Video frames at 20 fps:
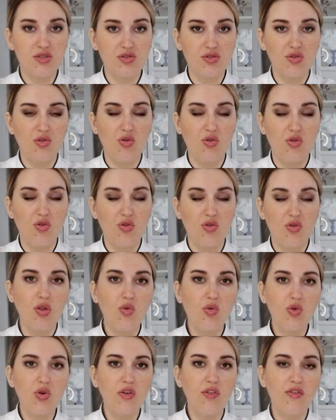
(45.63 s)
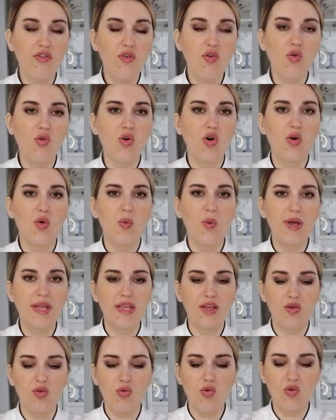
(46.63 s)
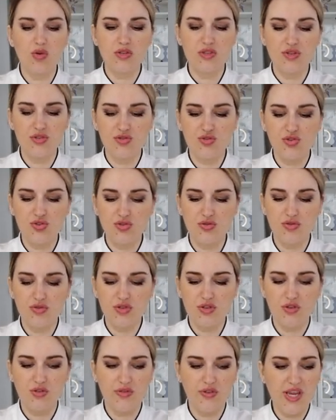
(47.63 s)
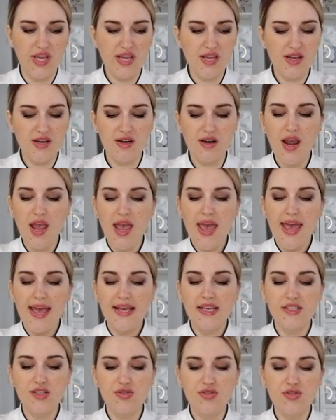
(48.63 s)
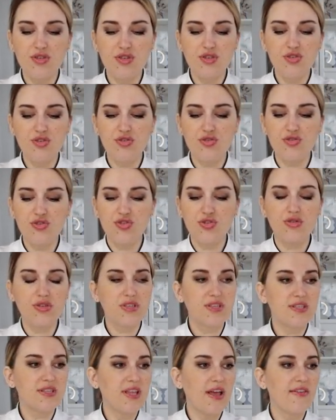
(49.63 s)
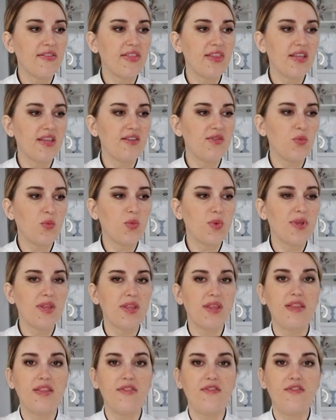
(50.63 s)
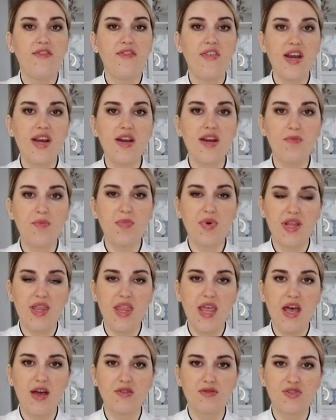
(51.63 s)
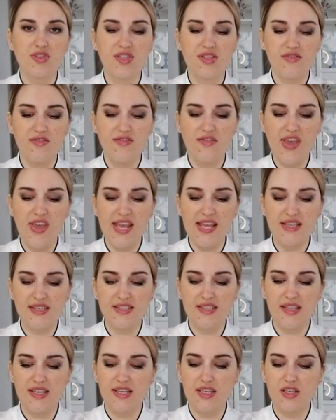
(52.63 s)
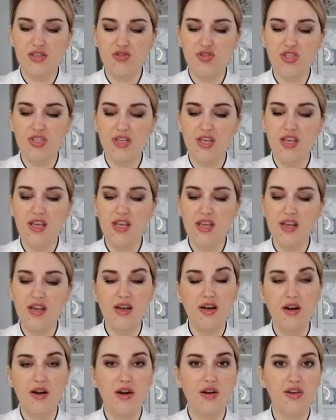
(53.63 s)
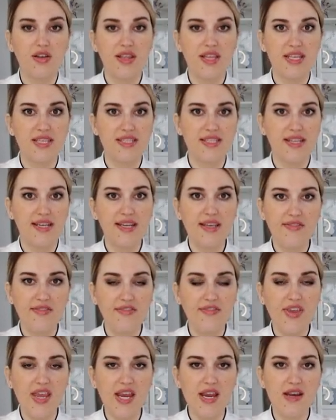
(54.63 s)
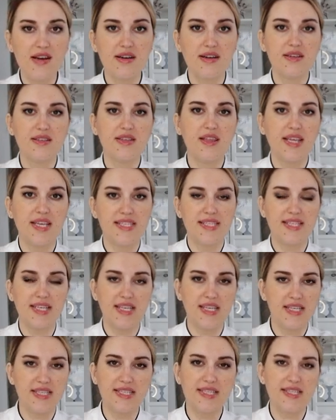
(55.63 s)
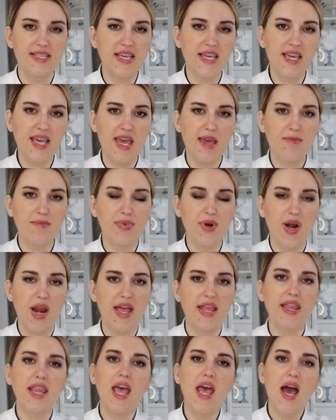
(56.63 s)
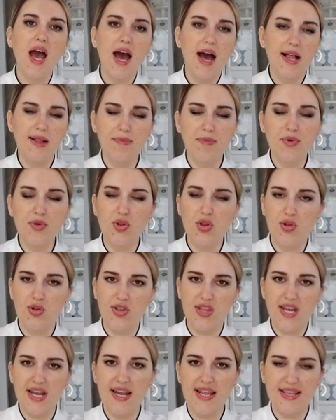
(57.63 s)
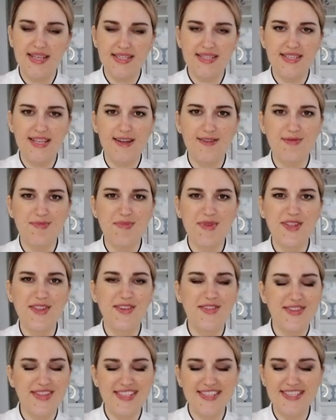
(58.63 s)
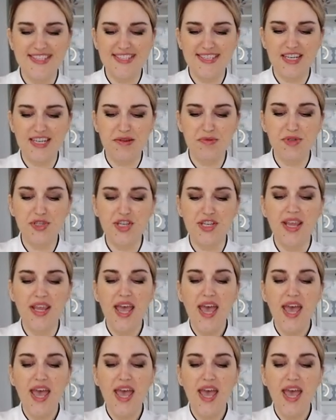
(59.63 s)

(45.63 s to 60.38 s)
to look for when you're going to choose your veneer is you need to choose something with very pronounced veins, like you see here, this leaf veneer. This is CK brand. I'll put all the links down below in the description.